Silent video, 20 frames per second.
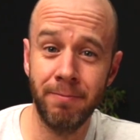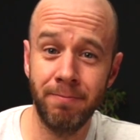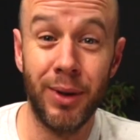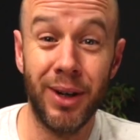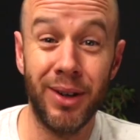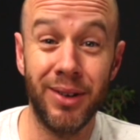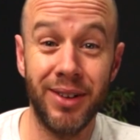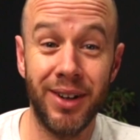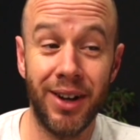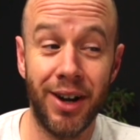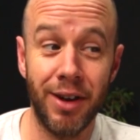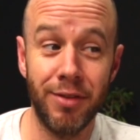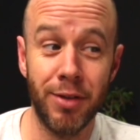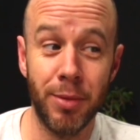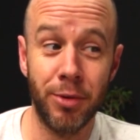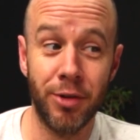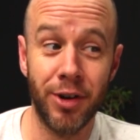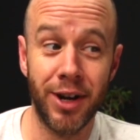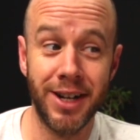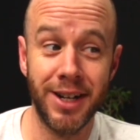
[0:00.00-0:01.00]
Well, I've
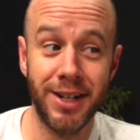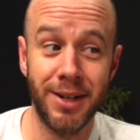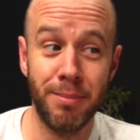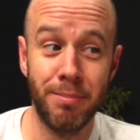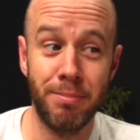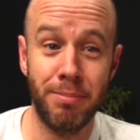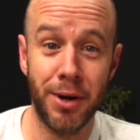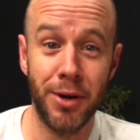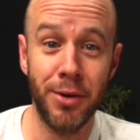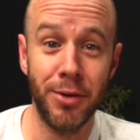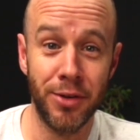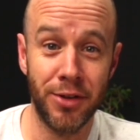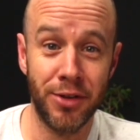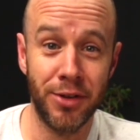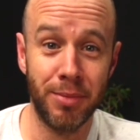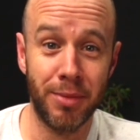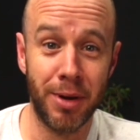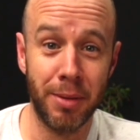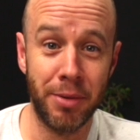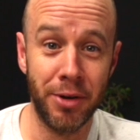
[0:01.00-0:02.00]
upgraded
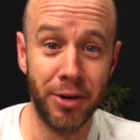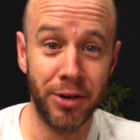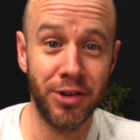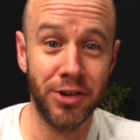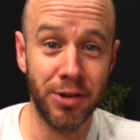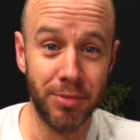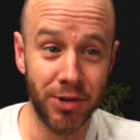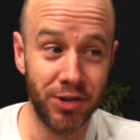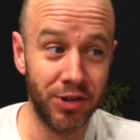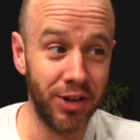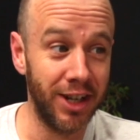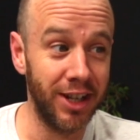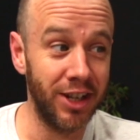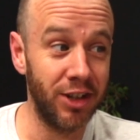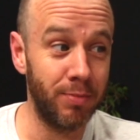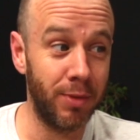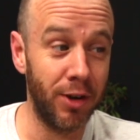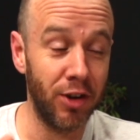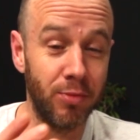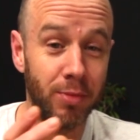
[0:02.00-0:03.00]
both my production
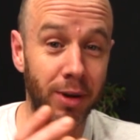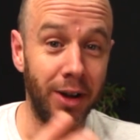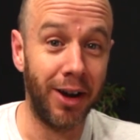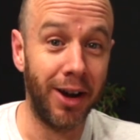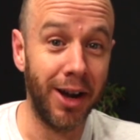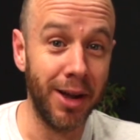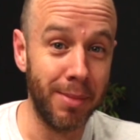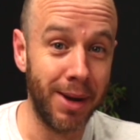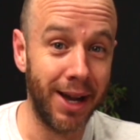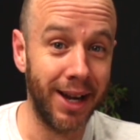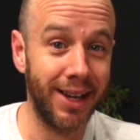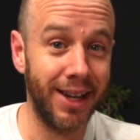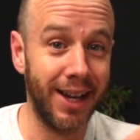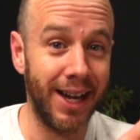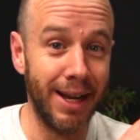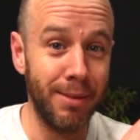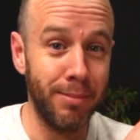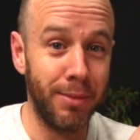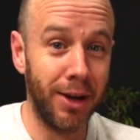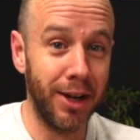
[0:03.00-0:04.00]
machines, both my iMac
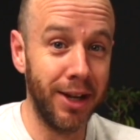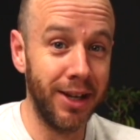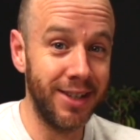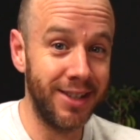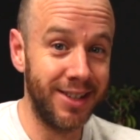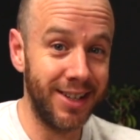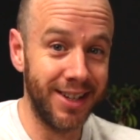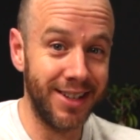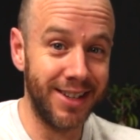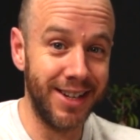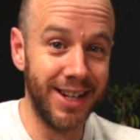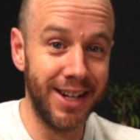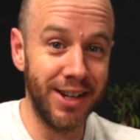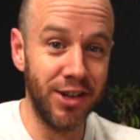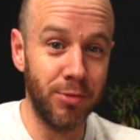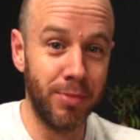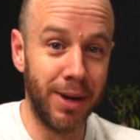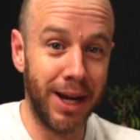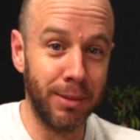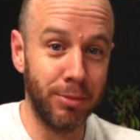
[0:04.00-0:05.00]
and my
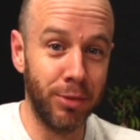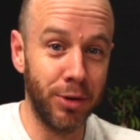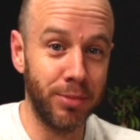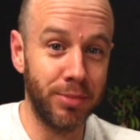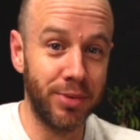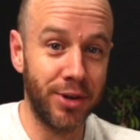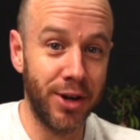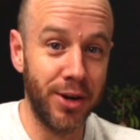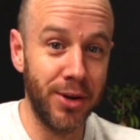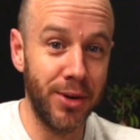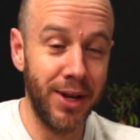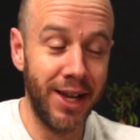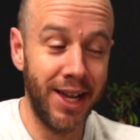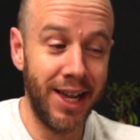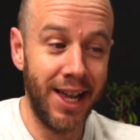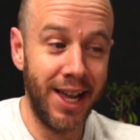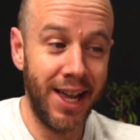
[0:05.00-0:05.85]
16-inch MacBook Pro.